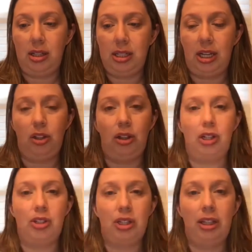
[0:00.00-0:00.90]
take a look and
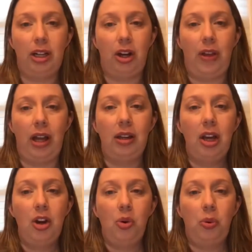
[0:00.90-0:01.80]
just click on that.
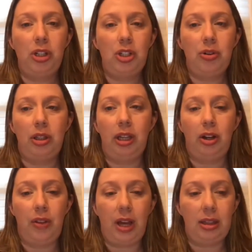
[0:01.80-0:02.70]
Once you click
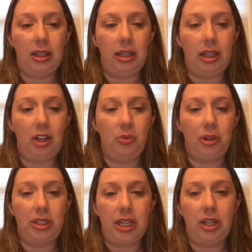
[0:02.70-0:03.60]
on that link, it
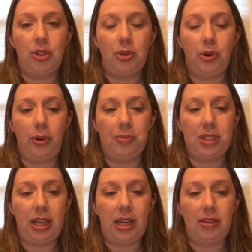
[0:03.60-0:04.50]
will take you to a
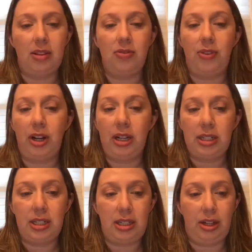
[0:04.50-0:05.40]
website that's very
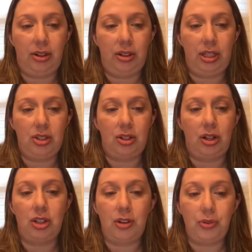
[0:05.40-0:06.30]
detailed. It
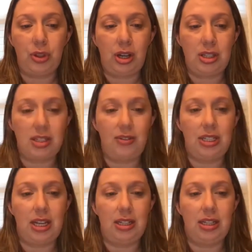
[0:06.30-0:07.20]
starts off with cost of
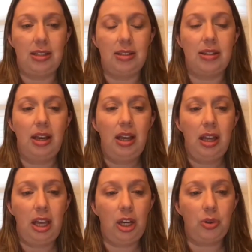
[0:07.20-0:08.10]
attendance.
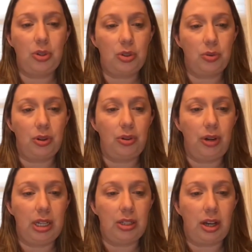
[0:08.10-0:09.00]
It goes through
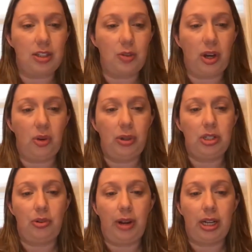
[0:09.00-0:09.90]
and talks about what
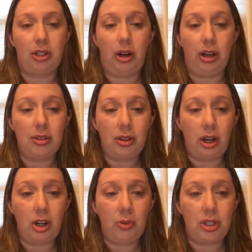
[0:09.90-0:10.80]
direct costs
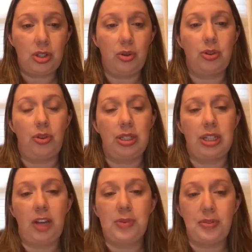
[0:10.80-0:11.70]
are, which those are the
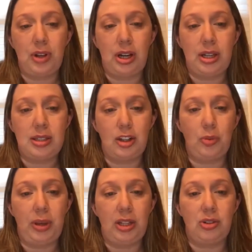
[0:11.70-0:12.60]
types of costs that are
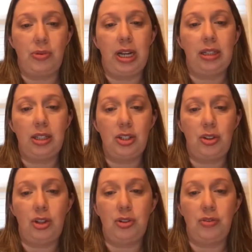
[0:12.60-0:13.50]
paid directly to the
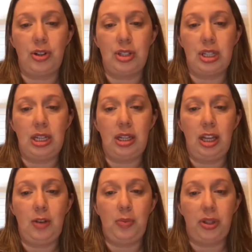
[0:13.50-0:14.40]
university
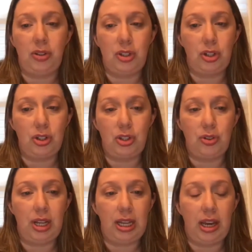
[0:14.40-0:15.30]
and billed to your
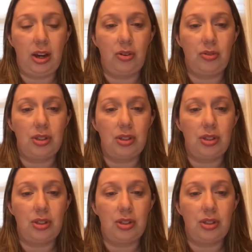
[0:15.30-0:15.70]
student account.